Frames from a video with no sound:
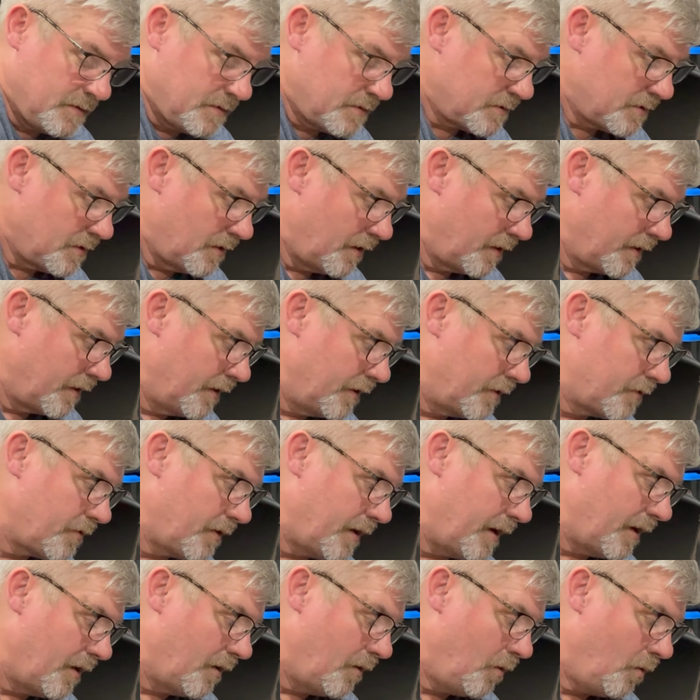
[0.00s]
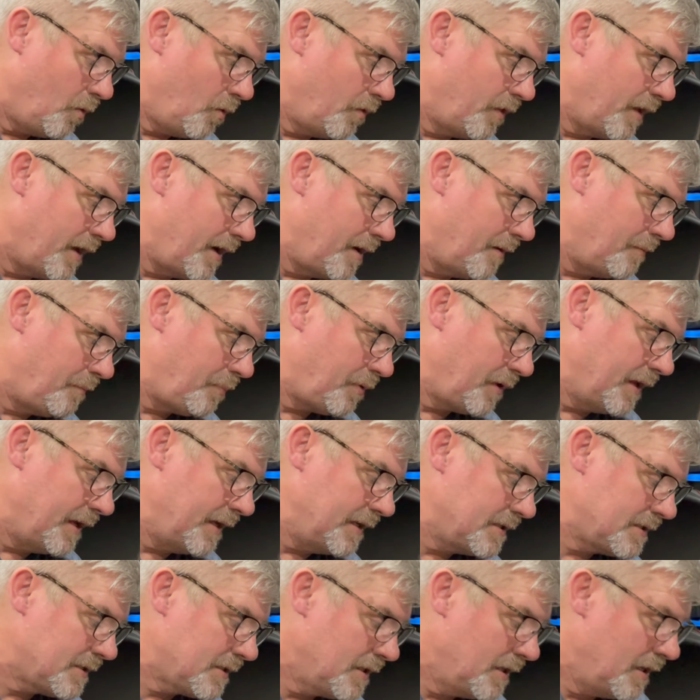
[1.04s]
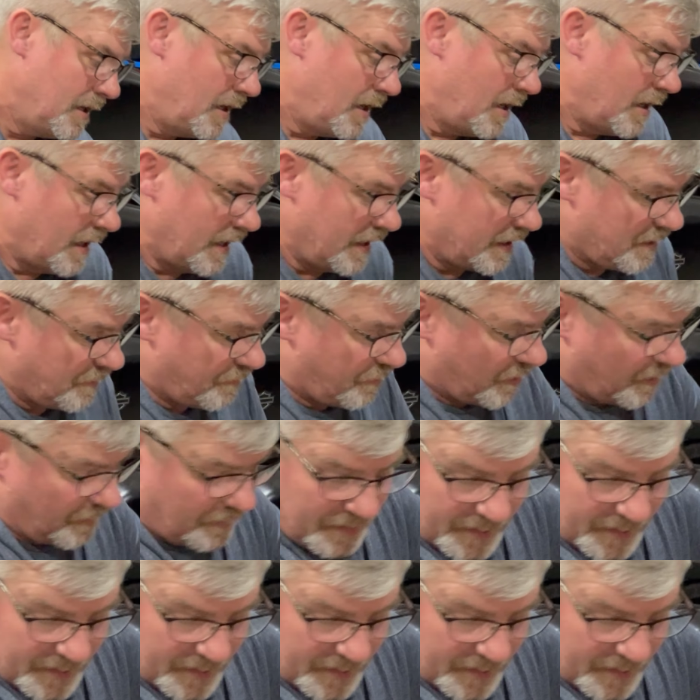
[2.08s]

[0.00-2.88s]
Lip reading: So I'm going to try to hold that in place. I can probably